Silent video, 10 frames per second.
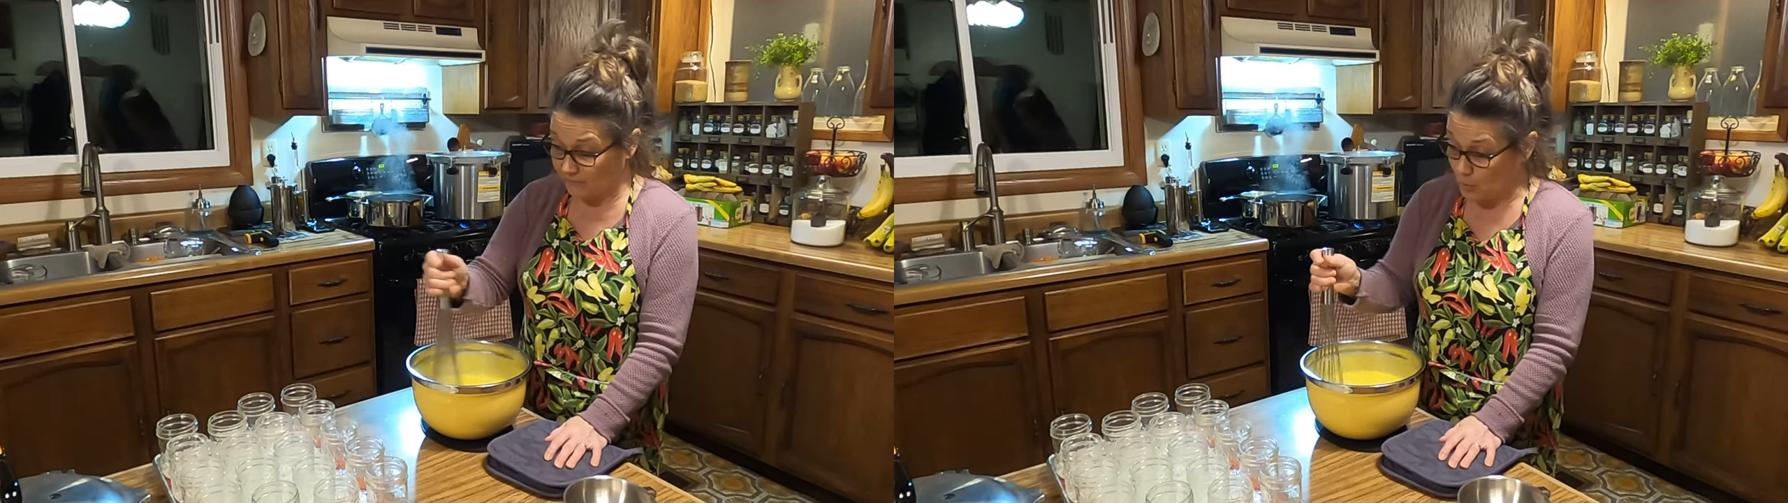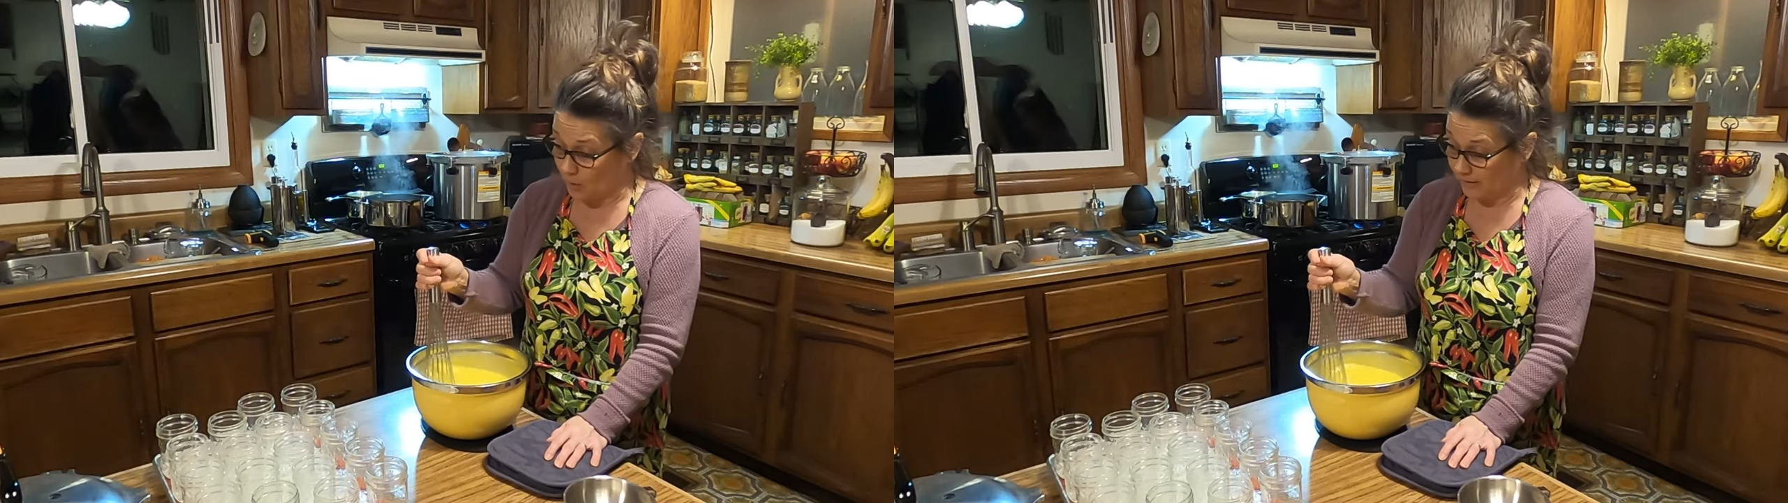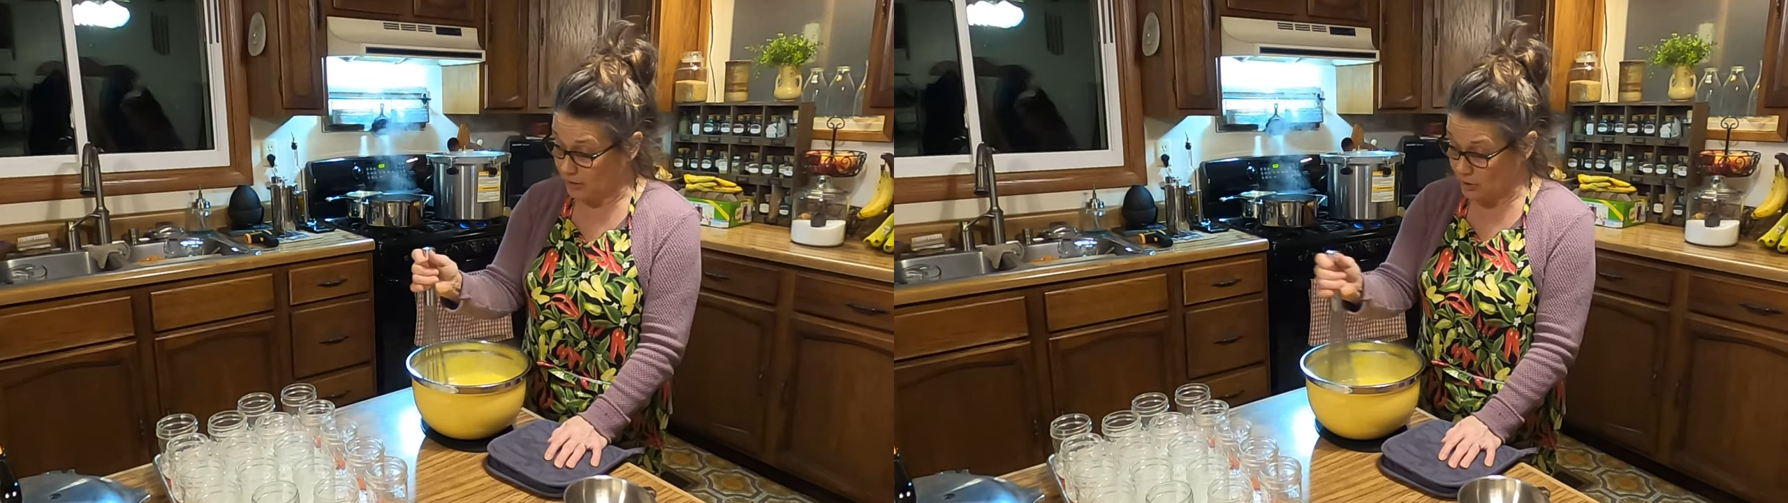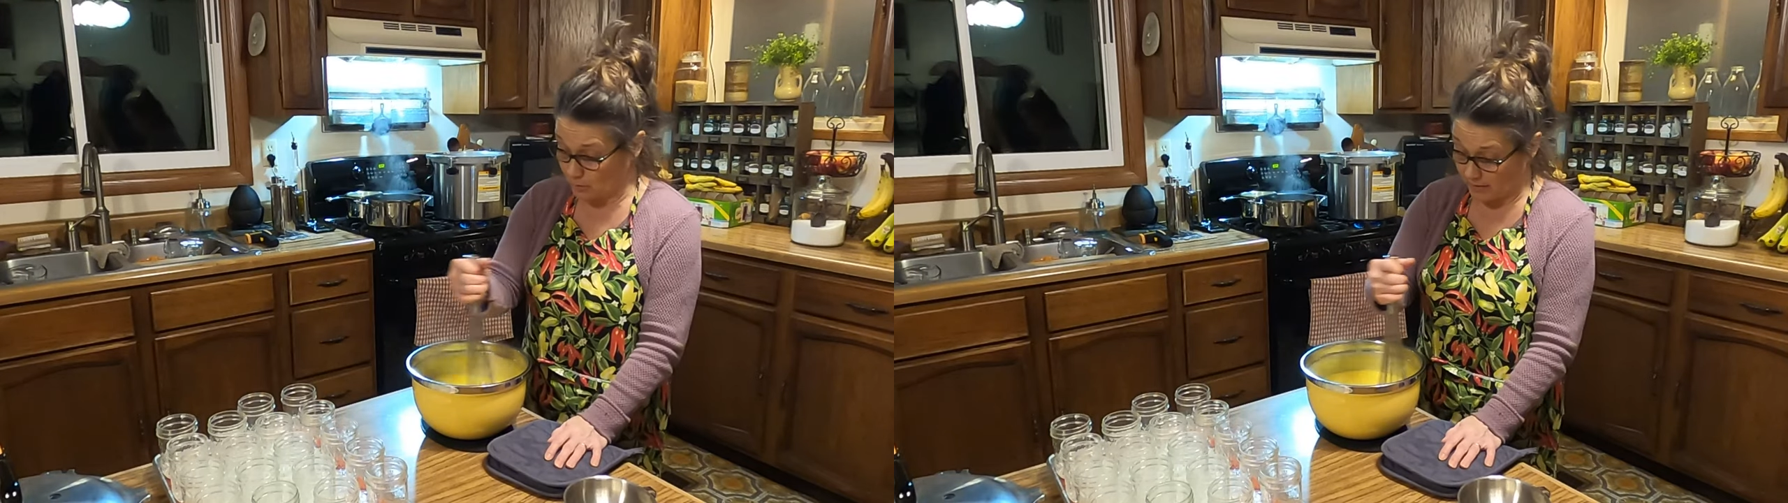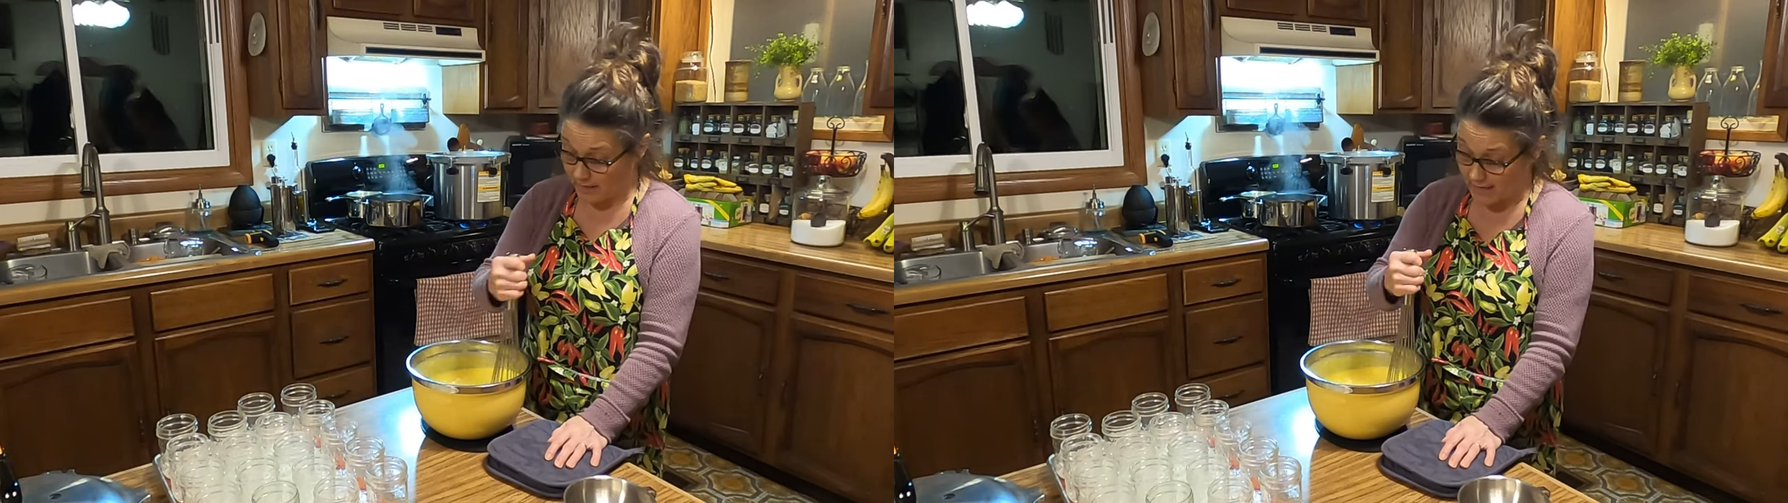you want to do
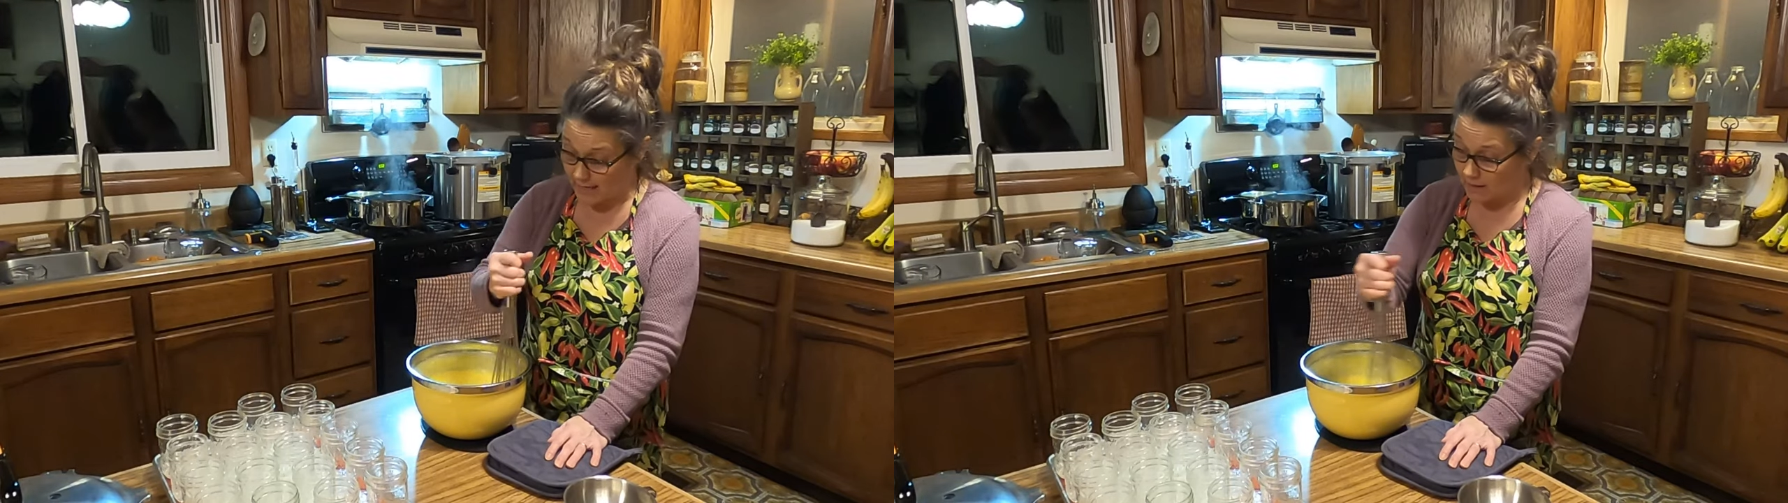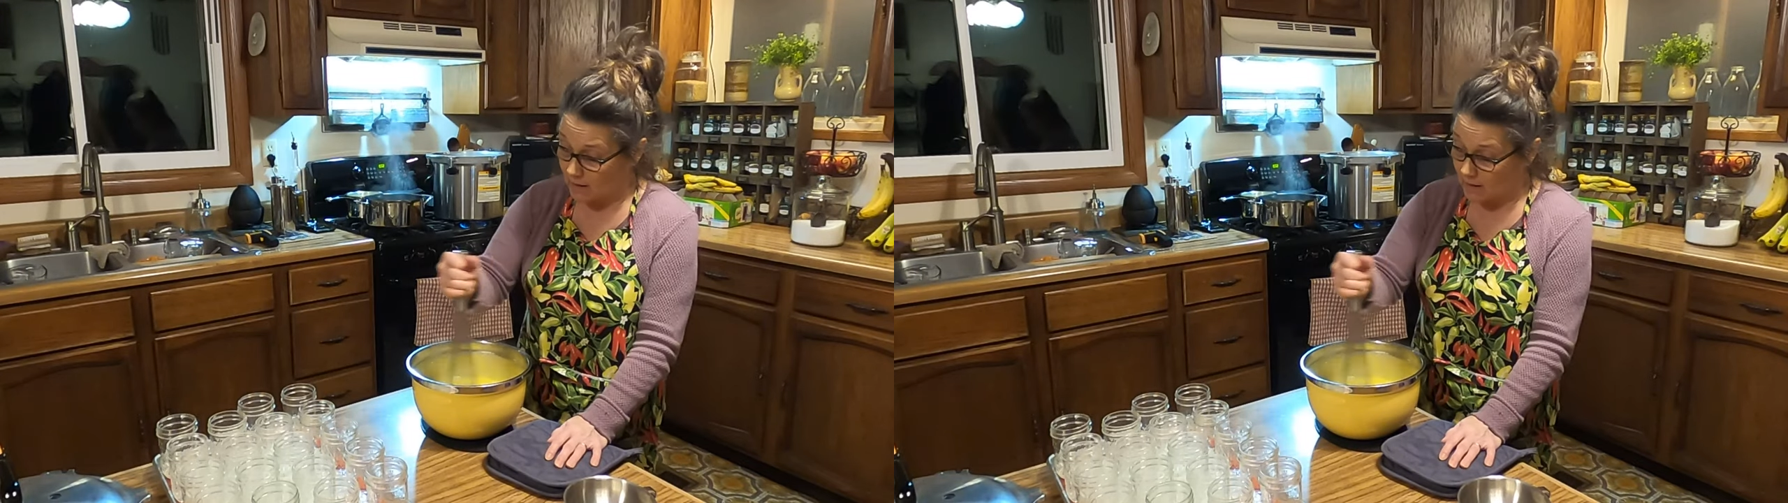that.